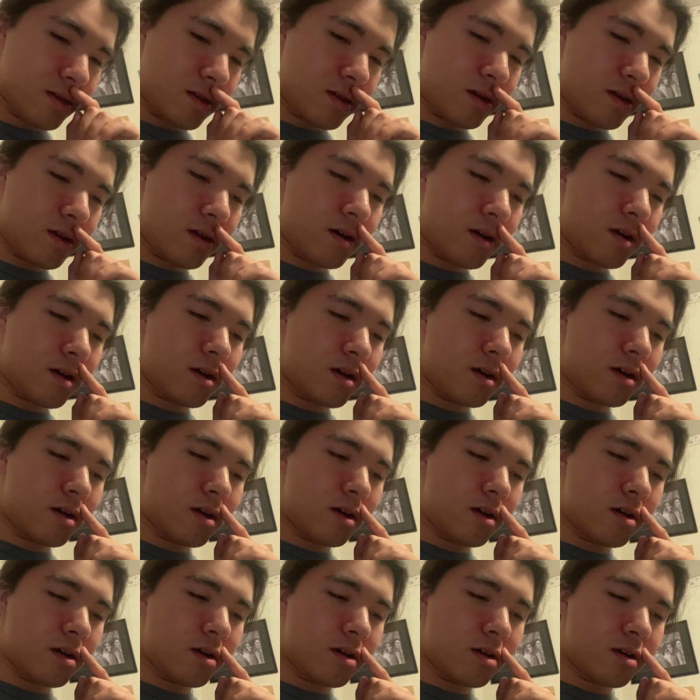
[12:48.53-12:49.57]

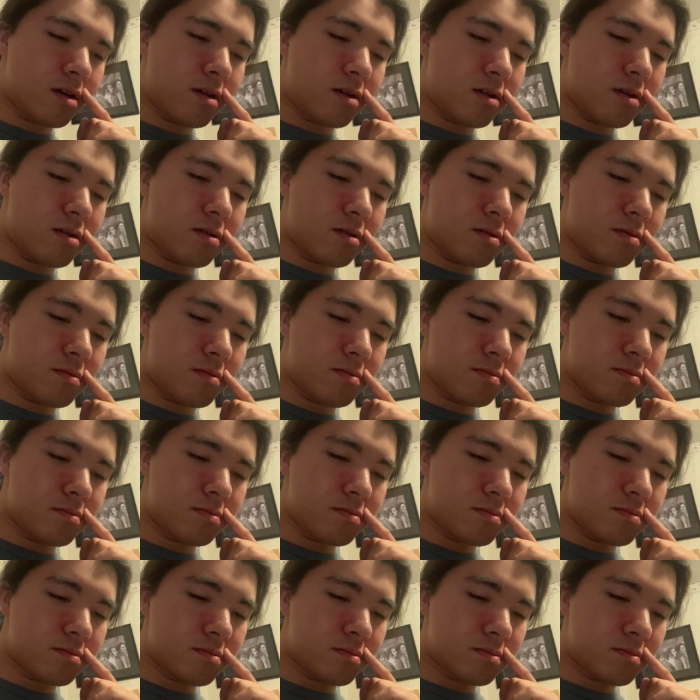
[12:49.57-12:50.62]
Uh,
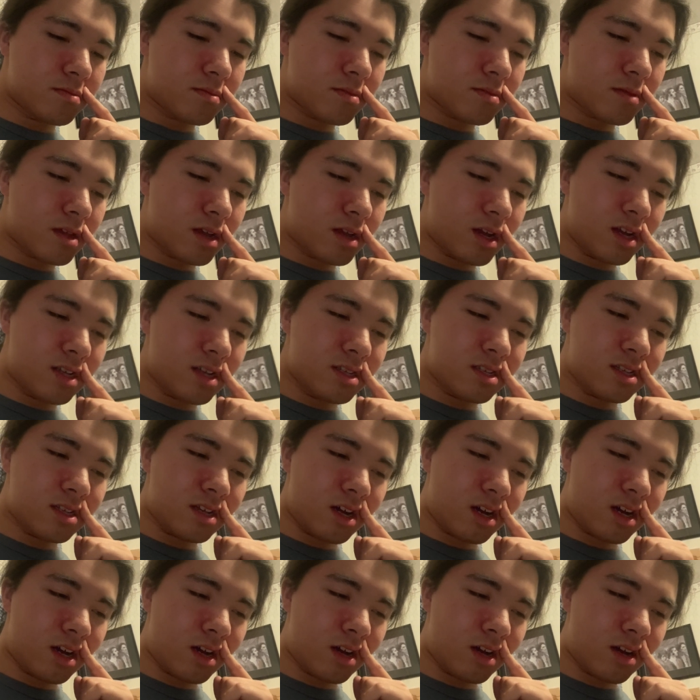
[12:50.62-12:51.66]
it's
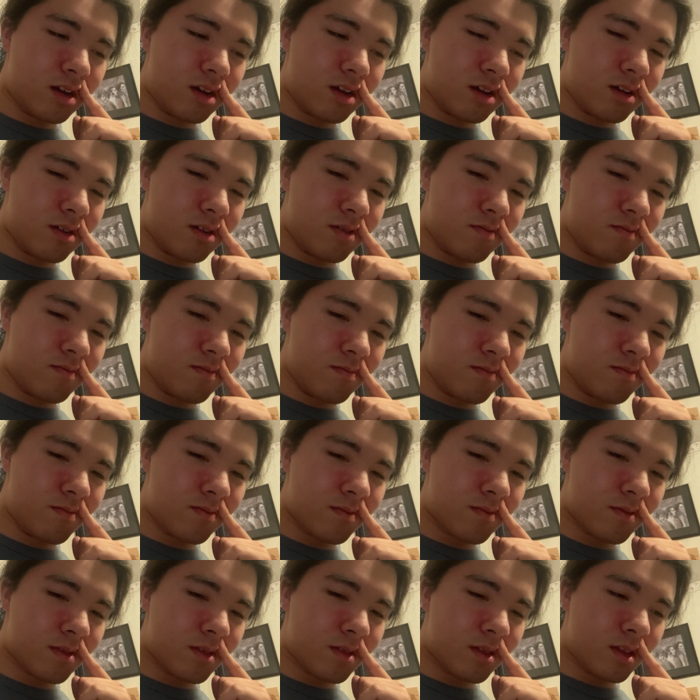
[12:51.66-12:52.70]
um,
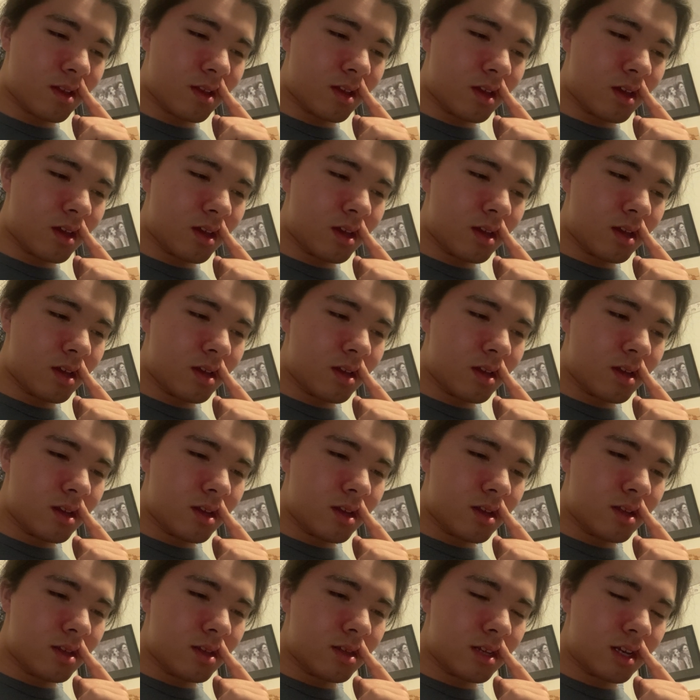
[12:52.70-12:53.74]

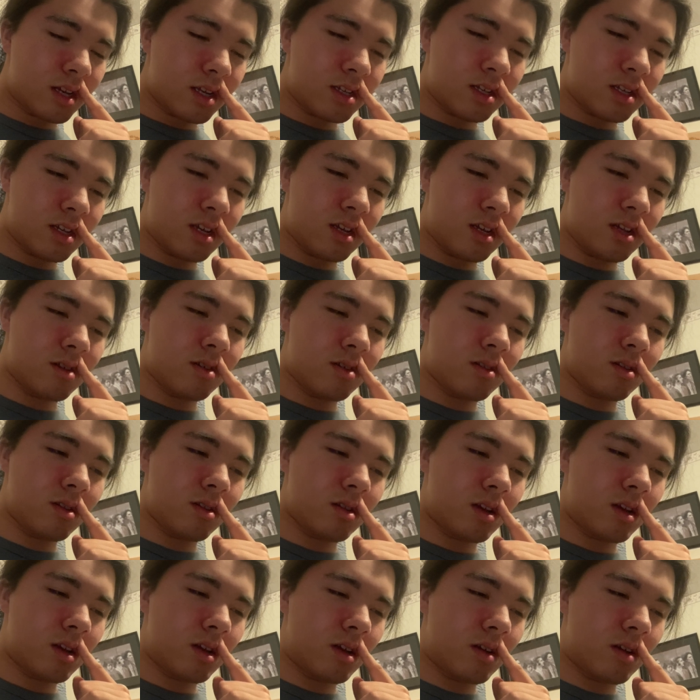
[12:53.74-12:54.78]
Tessino,
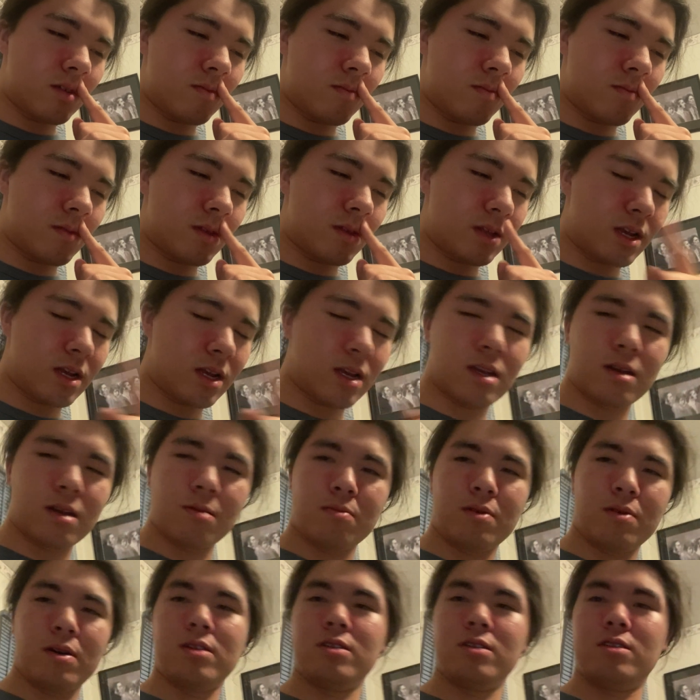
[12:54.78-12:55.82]
um, like a
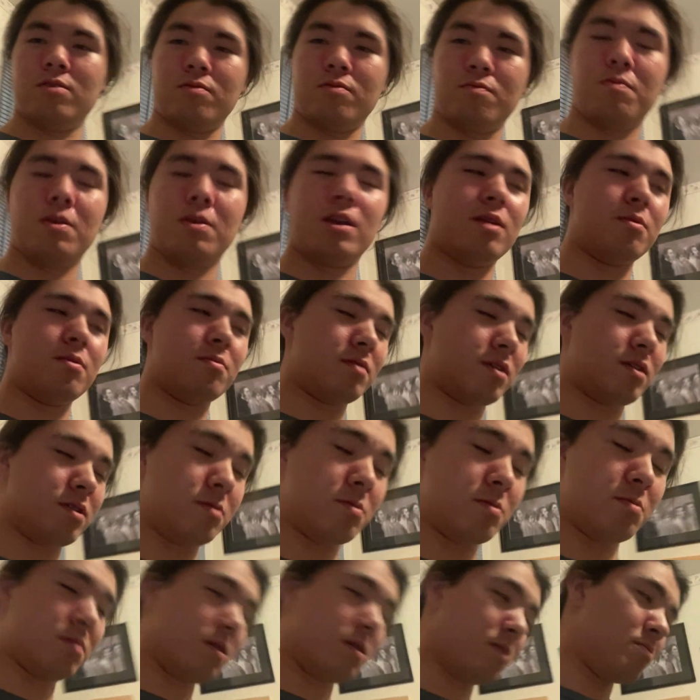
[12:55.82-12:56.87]
bunch of people,
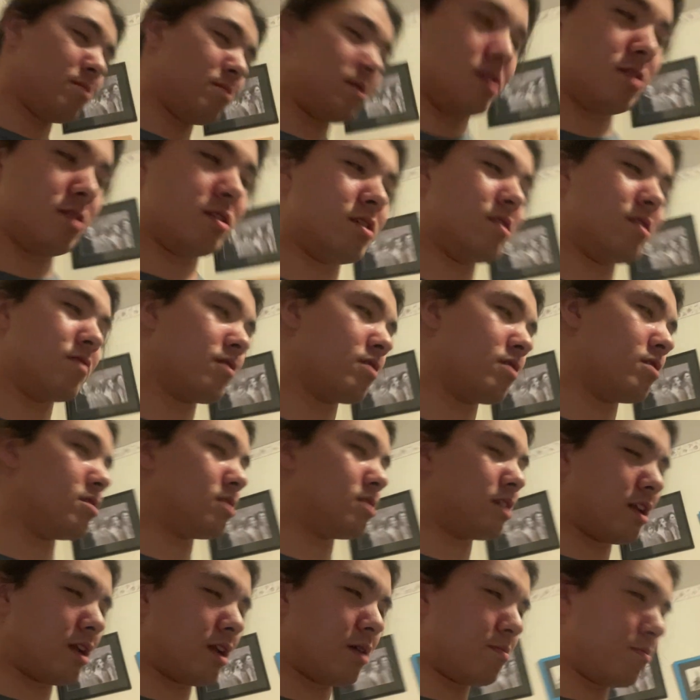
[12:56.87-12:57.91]
a, a, bunch of girls,
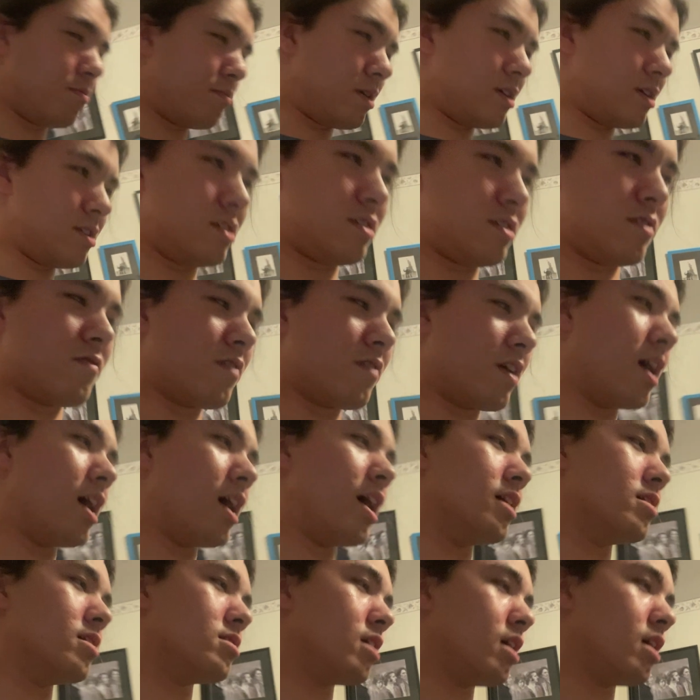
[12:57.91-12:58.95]
and a bunch of
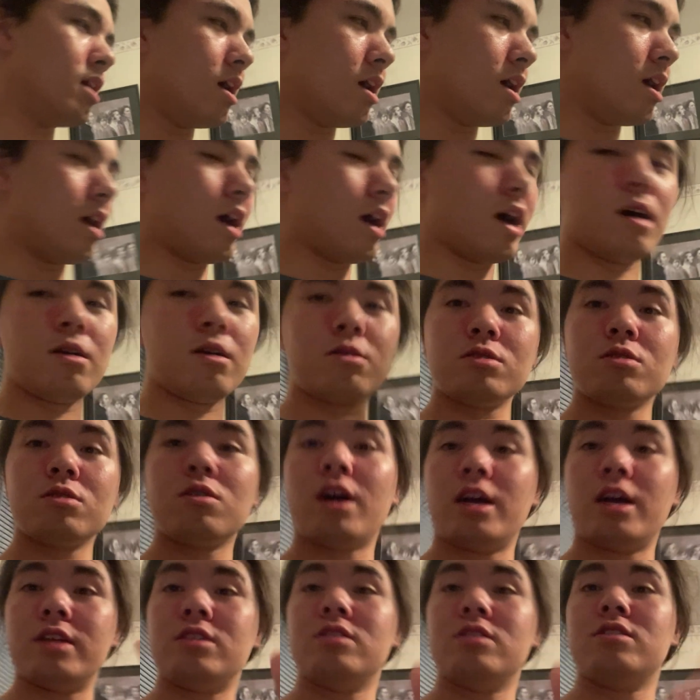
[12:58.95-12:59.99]
guys. I also
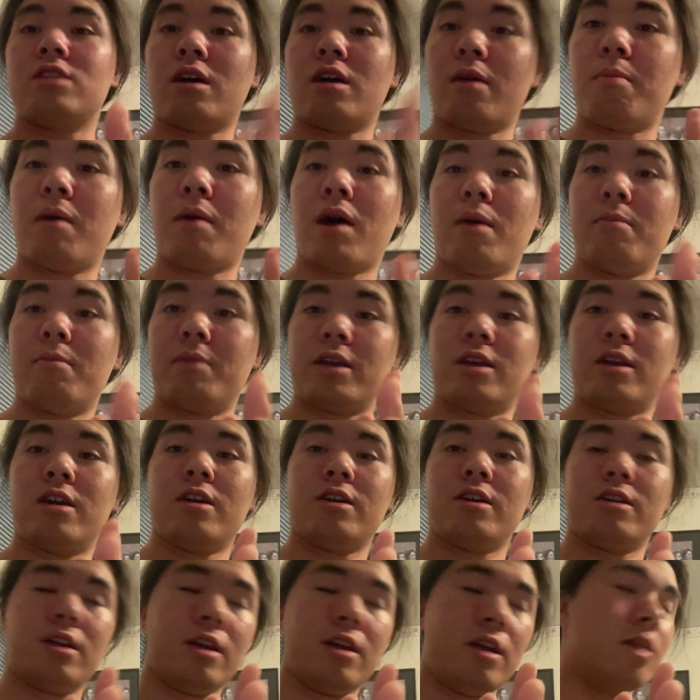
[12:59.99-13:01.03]
actually saw Paul
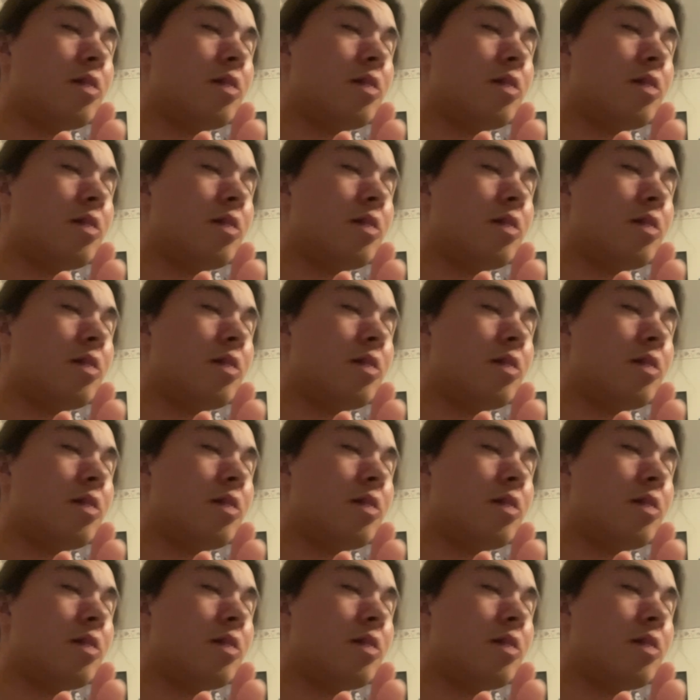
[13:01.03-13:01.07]
McCartney.